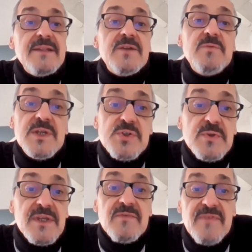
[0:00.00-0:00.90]
that we
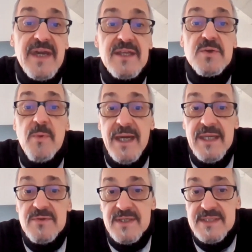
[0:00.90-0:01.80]
should in fact try
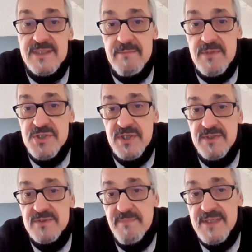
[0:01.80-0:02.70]
to establish a
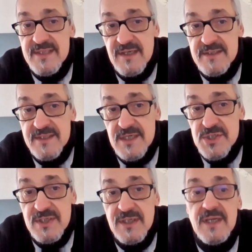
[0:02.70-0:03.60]
new
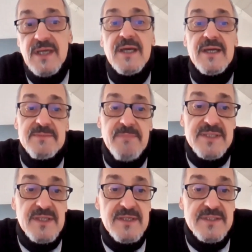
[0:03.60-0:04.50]
specialization, a
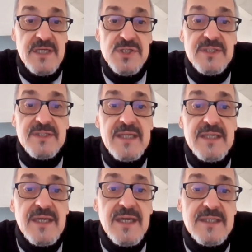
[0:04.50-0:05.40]
specialization
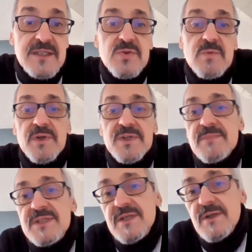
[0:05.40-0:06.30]
dedicated to modern
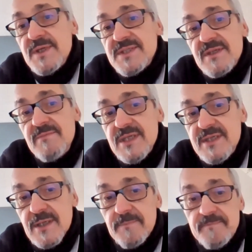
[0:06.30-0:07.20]
materials and
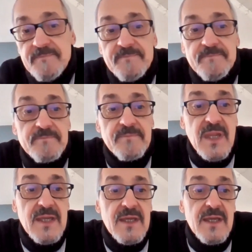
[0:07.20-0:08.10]
media.
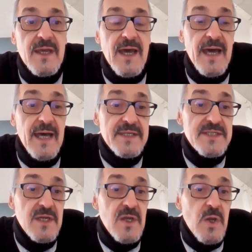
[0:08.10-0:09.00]

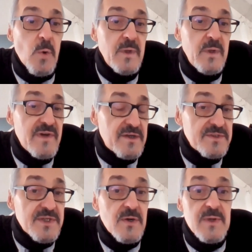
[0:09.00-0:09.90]
And we were
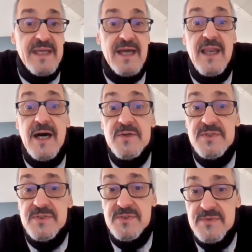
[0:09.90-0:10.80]
not only
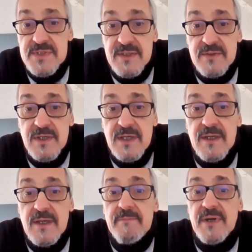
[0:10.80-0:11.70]
allowed to do so,
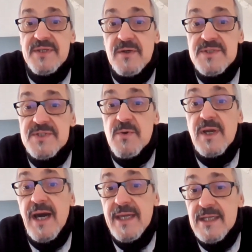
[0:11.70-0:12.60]
but also
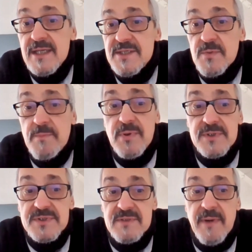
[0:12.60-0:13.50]
kindly
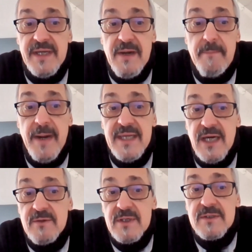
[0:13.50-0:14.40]
supported by
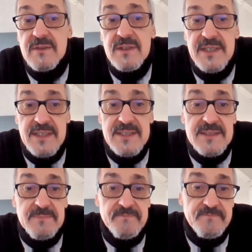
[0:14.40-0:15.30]
our colleagues.